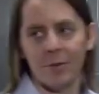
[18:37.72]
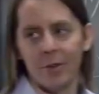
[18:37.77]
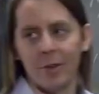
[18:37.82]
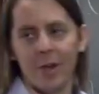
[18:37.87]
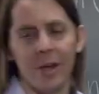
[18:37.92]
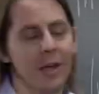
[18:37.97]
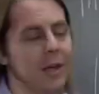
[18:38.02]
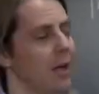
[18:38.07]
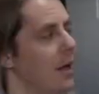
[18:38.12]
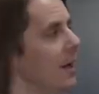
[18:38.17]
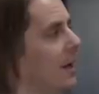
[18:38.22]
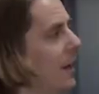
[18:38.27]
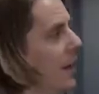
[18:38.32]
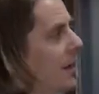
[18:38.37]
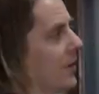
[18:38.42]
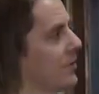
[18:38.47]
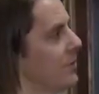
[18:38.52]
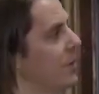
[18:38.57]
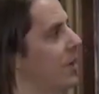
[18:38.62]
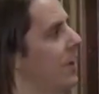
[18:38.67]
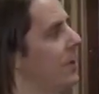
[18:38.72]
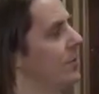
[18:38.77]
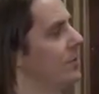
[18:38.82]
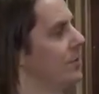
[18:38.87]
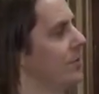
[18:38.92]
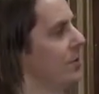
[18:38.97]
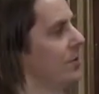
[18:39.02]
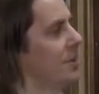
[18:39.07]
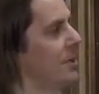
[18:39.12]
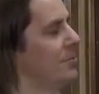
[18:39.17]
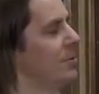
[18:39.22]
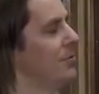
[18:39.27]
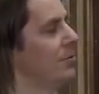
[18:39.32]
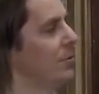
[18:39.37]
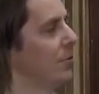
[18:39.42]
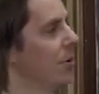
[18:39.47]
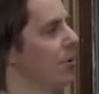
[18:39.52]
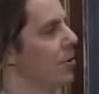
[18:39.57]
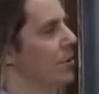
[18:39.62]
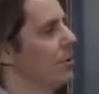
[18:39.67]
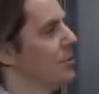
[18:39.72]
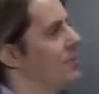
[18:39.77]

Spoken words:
So that x naught is just the EMF over R.